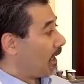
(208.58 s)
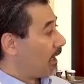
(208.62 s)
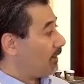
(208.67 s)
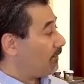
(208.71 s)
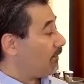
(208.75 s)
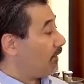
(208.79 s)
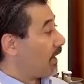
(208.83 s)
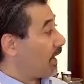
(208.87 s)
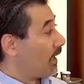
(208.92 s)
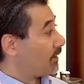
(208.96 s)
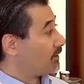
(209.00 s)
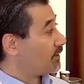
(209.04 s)

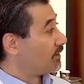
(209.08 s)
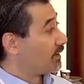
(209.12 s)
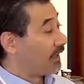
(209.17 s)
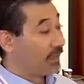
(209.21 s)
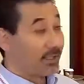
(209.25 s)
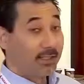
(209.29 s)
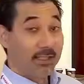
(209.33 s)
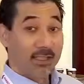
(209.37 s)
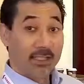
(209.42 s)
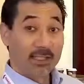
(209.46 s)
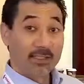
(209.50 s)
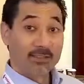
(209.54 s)
advanced
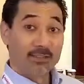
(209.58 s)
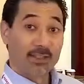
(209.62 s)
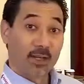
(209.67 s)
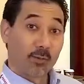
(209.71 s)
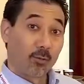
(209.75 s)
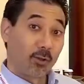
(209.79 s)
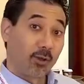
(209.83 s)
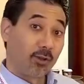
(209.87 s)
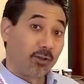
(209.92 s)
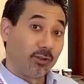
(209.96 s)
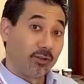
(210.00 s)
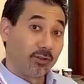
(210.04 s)
techniques
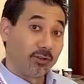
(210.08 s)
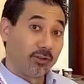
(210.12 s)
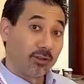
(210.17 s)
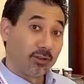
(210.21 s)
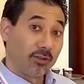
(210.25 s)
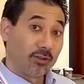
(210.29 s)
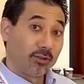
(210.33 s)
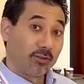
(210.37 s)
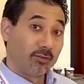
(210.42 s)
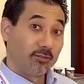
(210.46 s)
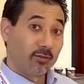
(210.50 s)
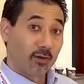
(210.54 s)
that we're
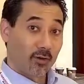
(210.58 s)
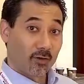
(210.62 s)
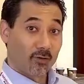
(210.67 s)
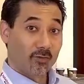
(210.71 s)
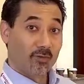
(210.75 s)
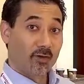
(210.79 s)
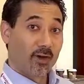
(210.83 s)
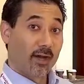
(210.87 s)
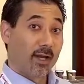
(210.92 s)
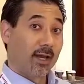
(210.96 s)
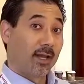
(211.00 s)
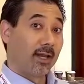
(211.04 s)
using to
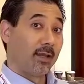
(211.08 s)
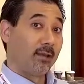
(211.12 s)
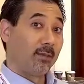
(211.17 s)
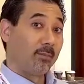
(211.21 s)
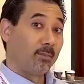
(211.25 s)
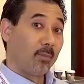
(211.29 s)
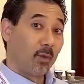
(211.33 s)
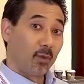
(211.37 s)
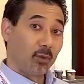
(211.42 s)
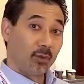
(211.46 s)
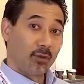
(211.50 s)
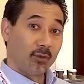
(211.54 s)
verify
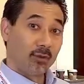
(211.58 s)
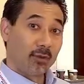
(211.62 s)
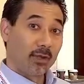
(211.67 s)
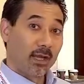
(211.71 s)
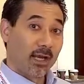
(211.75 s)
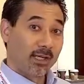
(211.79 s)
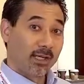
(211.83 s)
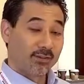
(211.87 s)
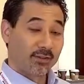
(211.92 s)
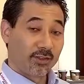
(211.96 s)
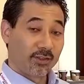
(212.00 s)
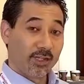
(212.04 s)
both
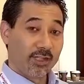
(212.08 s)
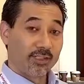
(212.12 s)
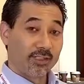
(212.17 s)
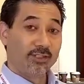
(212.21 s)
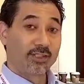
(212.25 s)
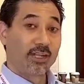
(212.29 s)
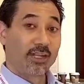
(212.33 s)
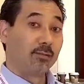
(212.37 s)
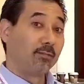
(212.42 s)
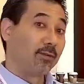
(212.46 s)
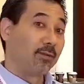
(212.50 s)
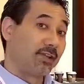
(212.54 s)

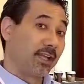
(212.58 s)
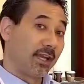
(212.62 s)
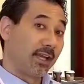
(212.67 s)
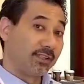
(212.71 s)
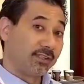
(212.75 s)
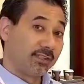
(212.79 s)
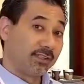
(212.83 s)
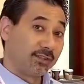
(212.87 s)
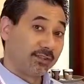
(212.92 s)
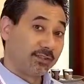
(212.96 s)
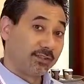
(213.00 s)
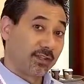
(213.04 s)
isolation and
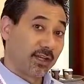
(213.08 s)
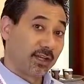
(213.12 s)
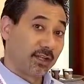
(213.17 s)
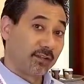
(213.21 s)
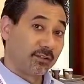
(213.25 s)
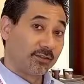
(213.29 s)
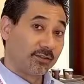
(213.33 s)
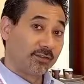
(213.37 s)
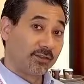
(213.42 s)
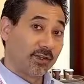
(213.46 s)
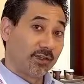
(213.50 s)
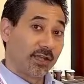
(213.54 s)
retention
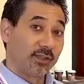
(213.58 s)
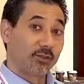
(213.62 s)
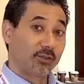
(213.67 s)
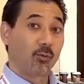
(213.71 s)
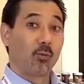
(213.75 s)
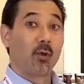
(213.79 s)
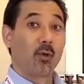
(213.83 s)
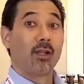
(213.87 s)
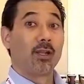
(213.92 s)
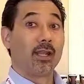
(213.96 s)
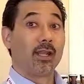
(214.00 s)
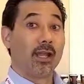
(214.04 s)
cells as
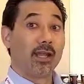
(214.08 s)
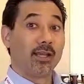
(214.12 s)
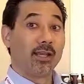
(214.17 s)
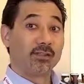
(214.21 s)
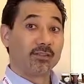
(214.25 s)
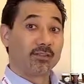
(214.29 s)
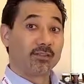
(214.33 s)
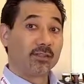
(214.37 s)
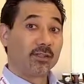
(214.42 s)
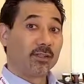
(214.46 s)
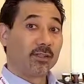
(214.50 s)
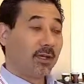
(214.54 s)
well
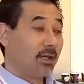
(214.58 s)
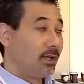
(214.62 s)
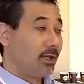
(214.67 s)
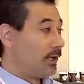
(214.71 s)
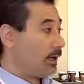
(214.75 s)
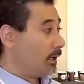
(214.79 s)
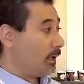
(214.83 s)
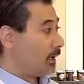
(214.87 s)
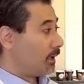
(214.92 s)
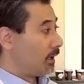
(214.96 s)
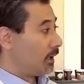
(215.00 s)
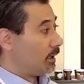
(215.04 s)
as
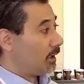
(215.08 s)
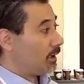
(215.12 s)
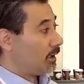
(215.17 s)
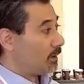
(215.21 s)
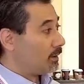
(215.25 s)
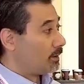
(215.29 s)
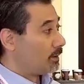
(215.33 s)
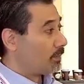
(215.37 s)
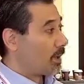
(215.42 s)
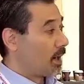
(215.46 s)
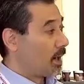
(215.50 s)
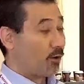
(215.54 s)

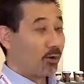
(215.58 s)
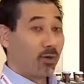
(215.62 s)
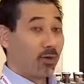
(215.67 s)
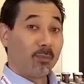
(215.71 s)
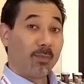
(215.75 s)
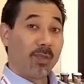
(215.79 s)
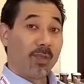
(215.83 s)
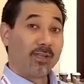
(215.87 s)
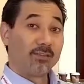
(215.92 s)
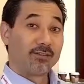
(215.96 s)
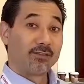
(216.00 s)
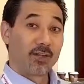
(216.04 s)
power
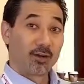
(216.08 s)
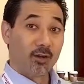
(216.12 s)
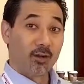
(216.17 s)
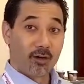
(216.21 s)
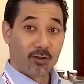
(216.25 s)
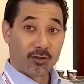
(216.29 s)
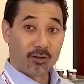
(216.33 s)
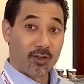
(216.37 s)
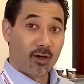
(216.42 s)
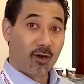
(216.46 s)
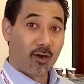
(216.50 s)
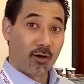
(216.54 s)
domains that
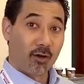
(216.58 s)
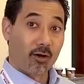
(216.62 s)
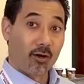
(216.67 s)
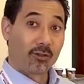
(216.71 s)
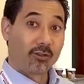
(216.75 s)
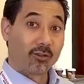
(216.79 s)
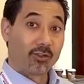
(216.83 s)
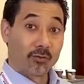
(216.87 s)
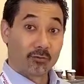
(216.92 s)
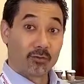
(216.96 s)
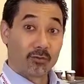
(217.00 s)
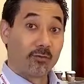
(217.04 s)
are
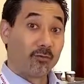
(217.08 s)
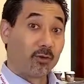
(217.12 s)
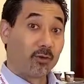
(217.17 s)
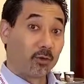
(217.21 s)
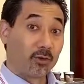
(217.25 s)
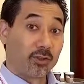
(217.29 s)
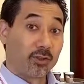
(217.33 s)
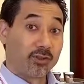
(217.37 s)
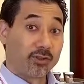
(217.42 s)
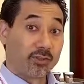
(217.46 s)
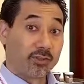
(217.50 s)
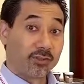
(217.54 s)
on different
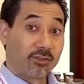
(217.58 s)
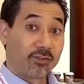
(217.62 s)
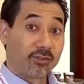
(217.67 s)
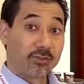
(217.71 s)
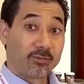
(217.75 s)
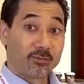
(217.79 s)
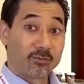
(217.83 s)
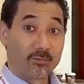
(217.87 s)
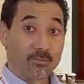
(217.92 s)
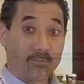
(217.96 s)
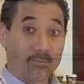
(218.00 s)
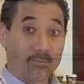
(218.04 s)
voltages.